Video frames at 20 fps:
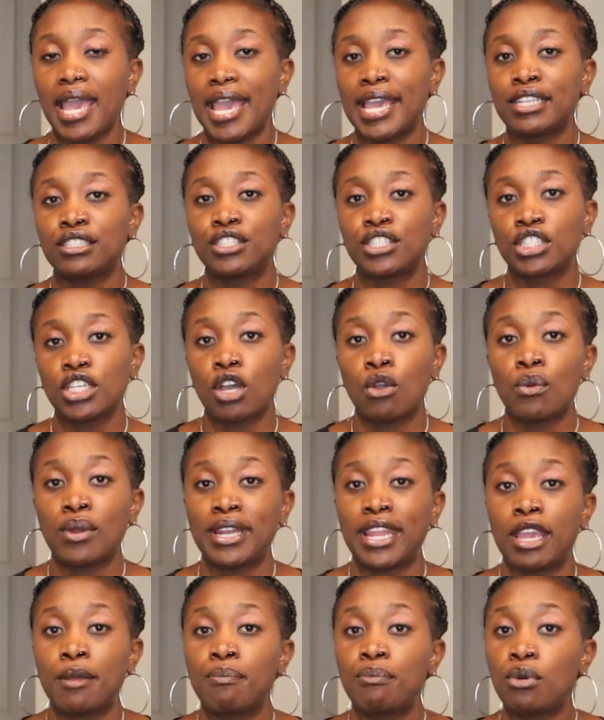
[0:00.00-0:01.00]
And so when
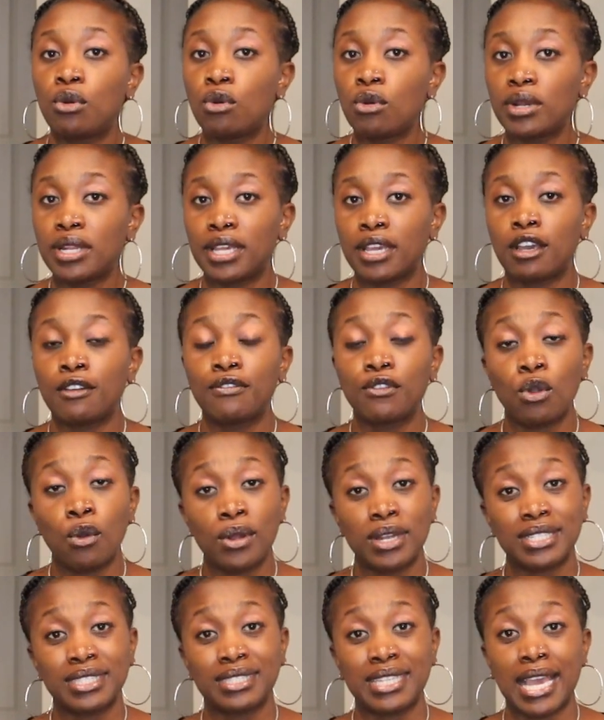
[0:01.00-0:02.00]
they pulled it, of
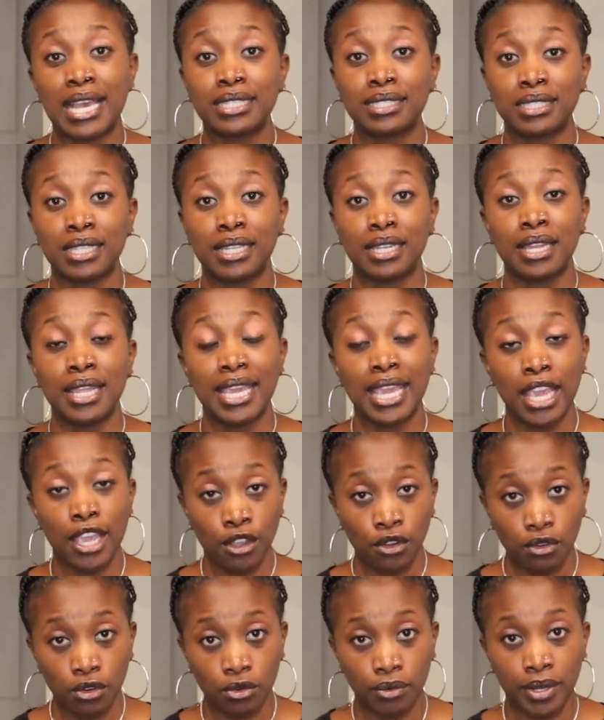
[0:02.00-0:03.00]
course, that's an
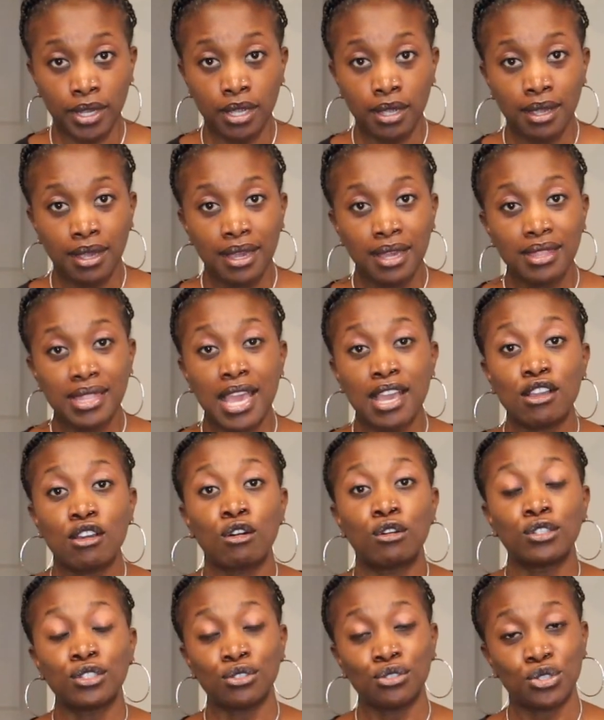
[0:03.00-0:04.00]
inquiry that
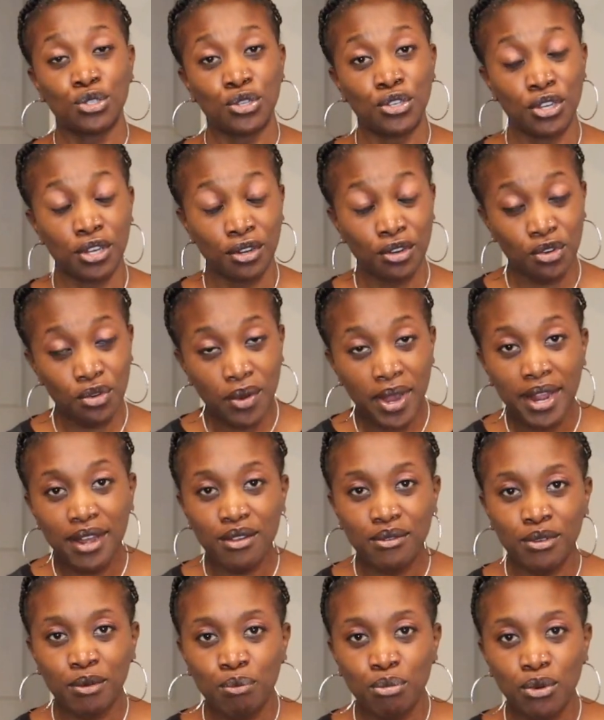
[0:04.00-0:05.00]
goes into your
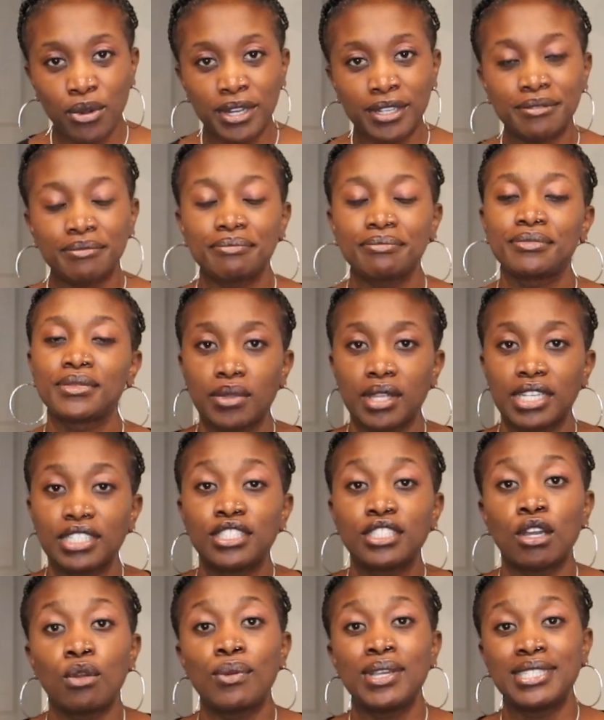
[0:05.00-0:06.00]
credit report.
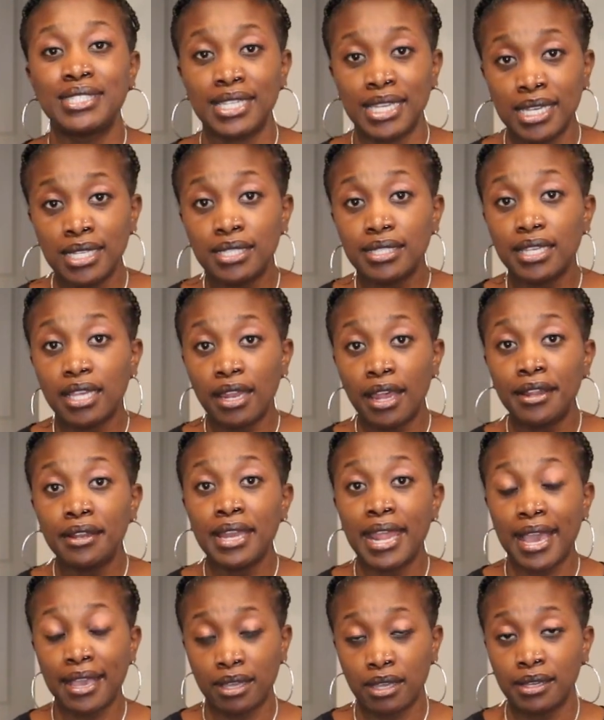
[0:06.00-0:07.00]
So we did tell our
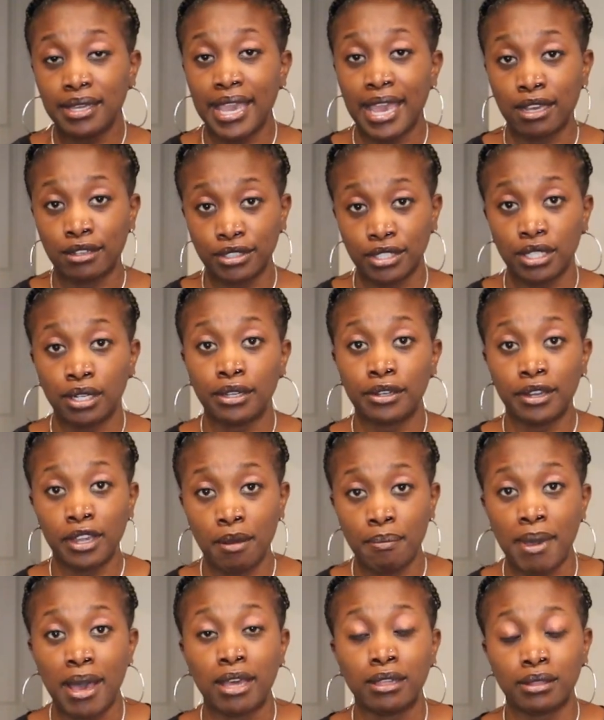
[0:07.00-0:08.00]
Naca counselor
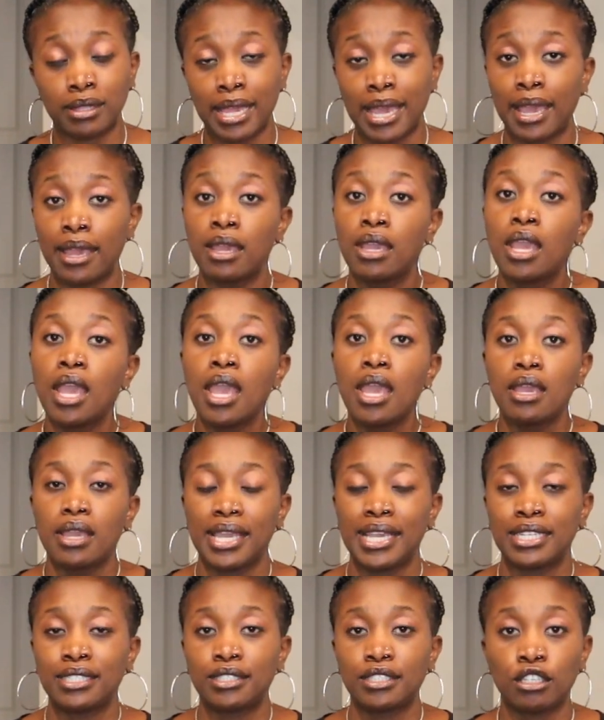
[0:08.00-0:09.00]
about that.
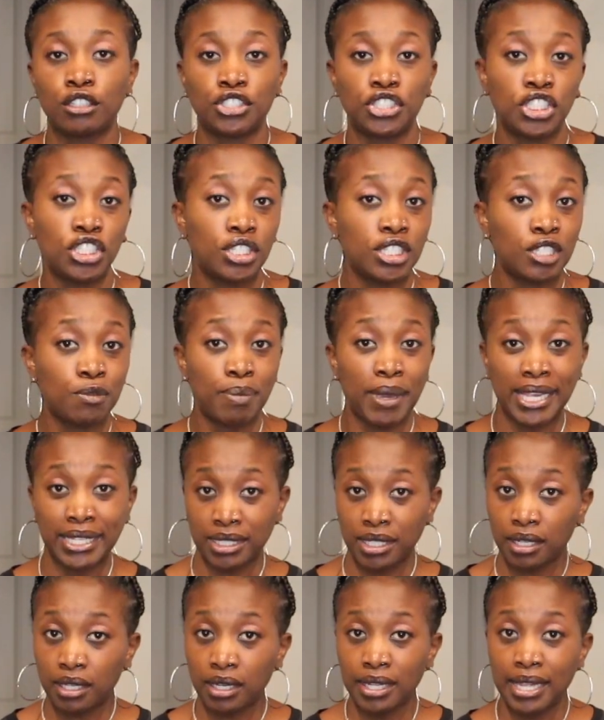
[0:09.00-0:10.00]
And so she just
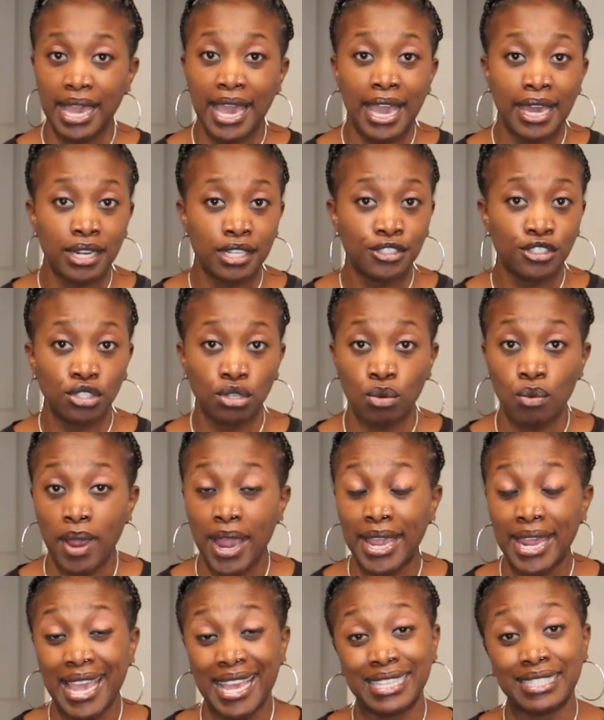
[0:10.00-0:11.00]
basically had us to
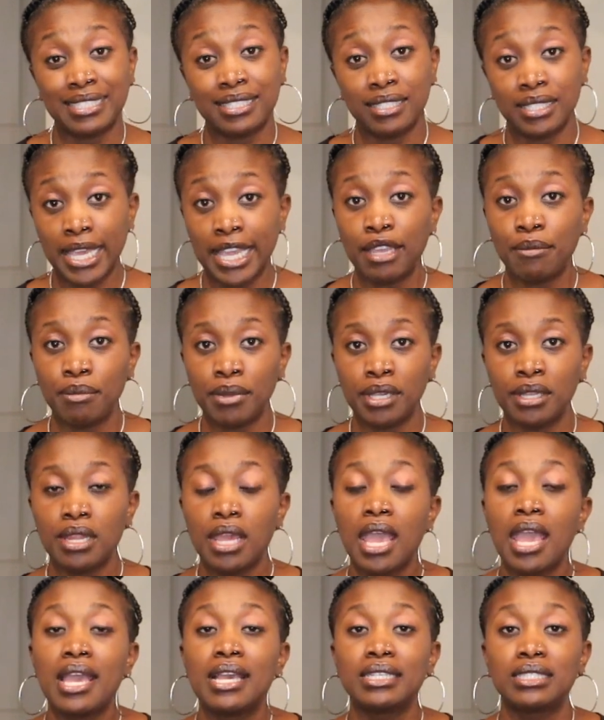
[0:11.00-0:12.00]
write a statement
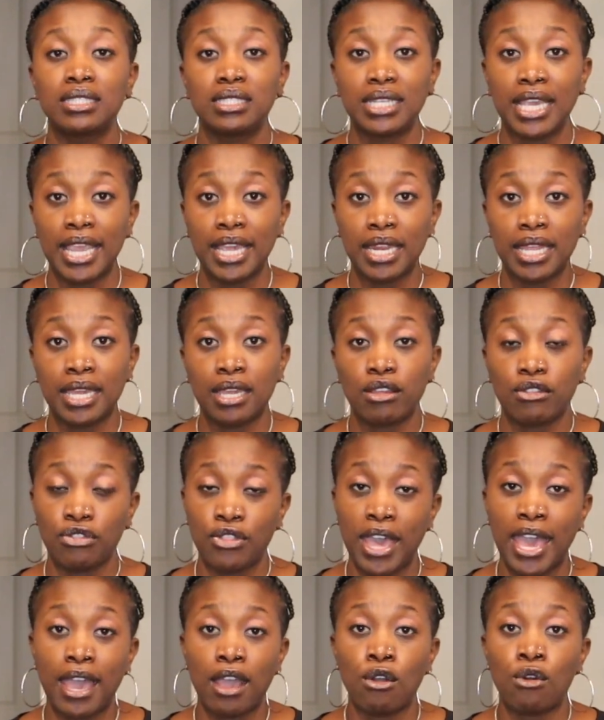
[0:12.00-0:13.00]
stating
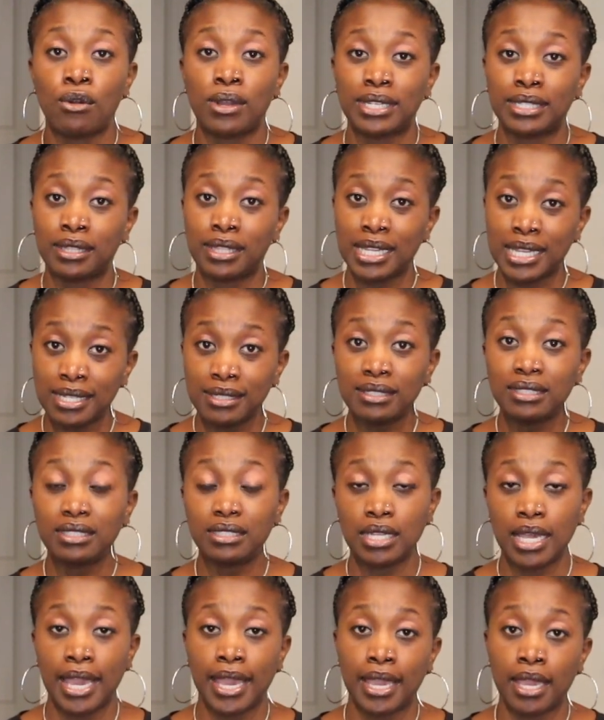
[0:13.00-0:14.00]
that on this
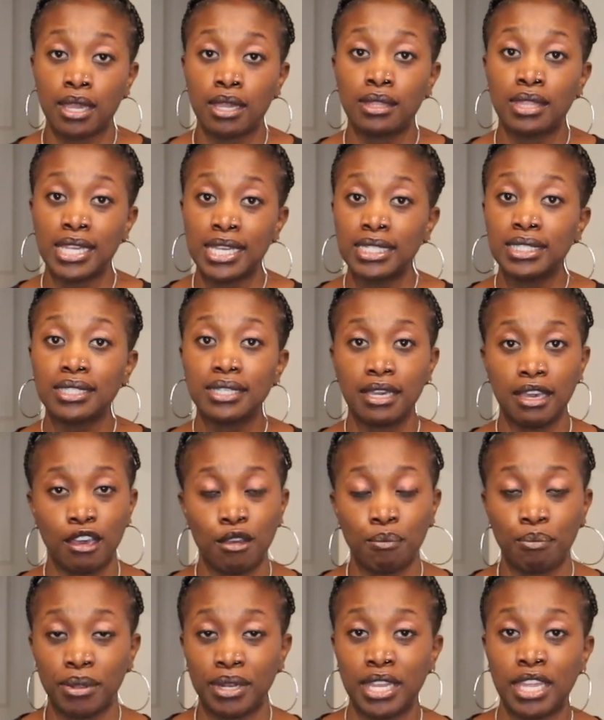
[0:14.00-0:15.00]
day, this
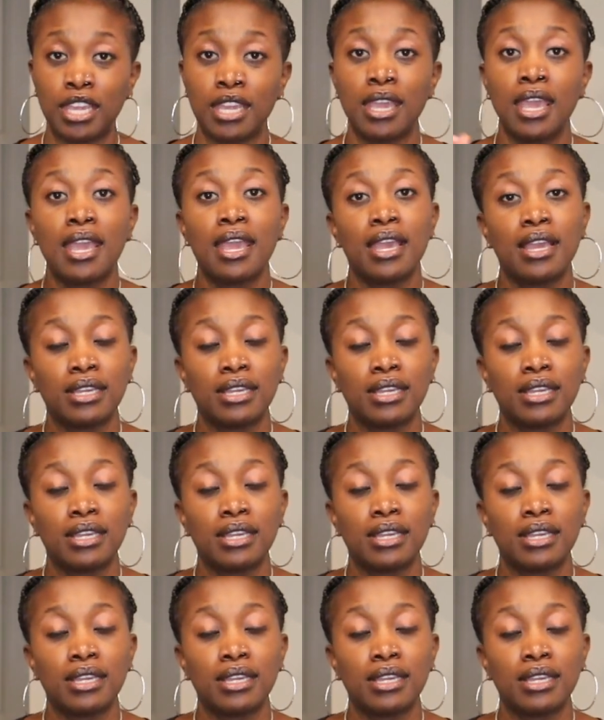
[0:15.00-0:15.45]
company